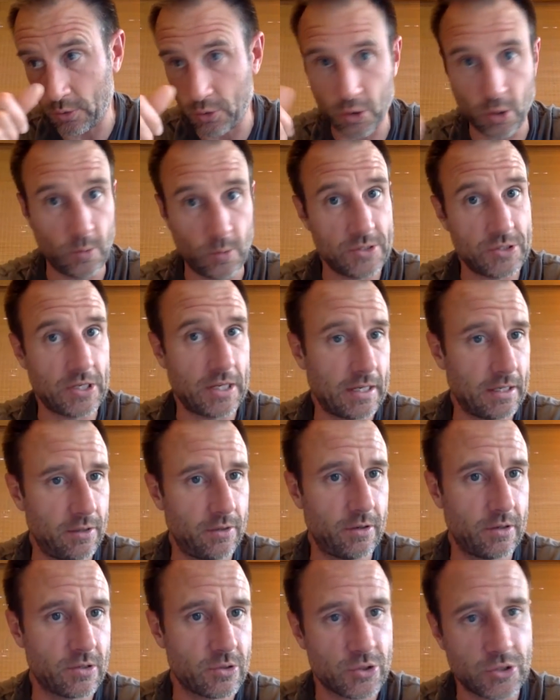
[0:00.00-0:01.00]
Joey
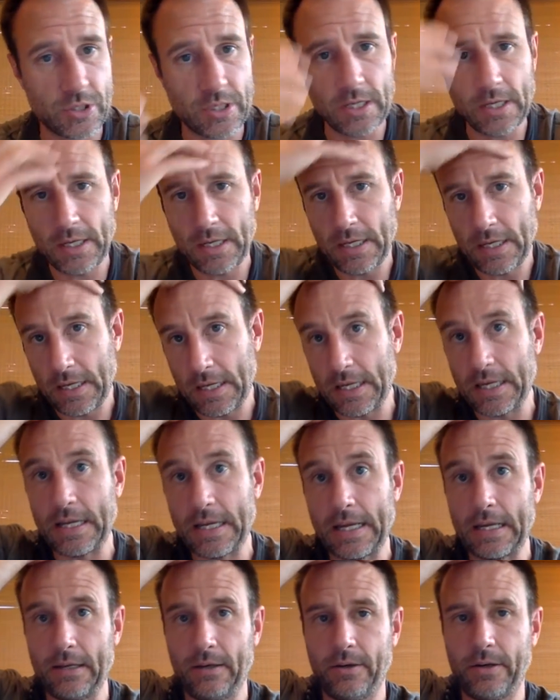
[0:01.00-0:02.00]
Zanders,
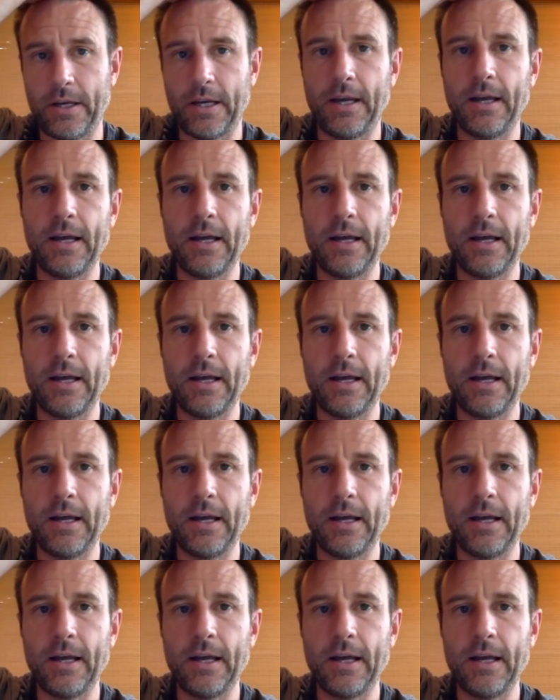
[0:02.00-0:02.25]
and